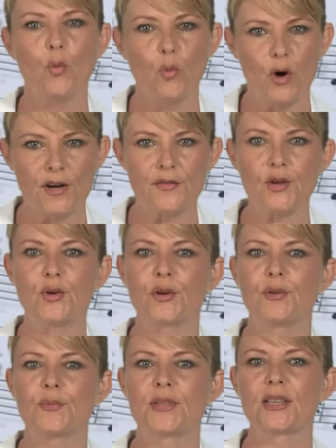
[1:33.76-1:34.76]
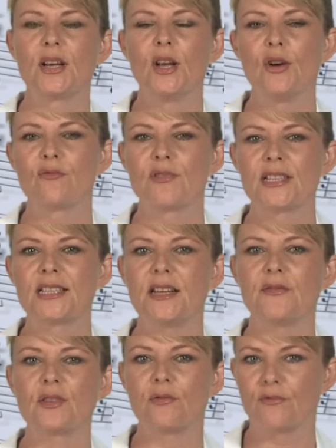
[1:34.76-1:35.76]
One of the groups
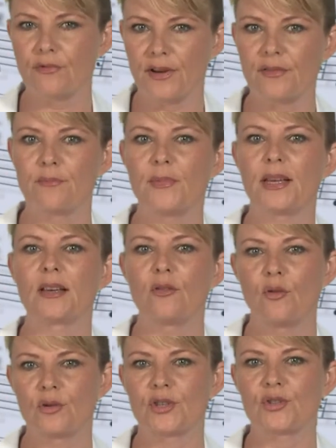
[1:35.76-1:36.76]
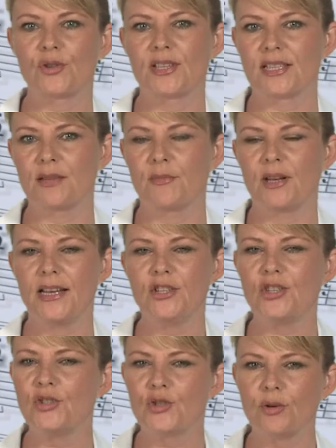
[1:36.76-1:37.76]
received rhythmic auditory
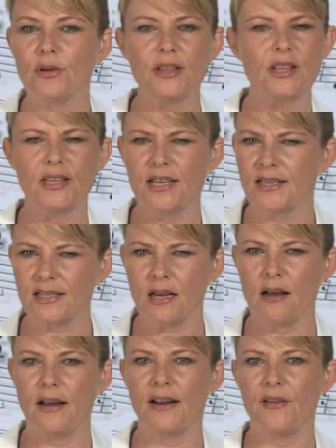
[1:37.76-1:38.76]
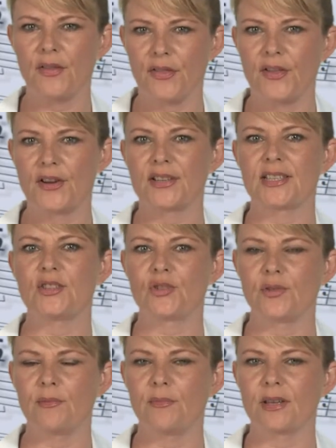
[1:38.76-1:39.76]
stimulation during the entire 30
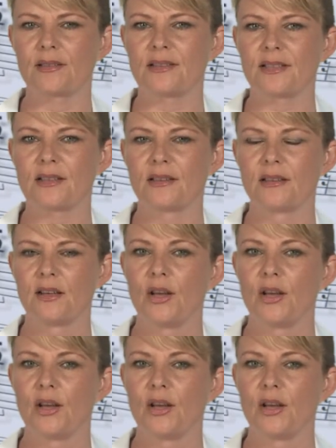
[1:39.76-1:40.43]
treatments.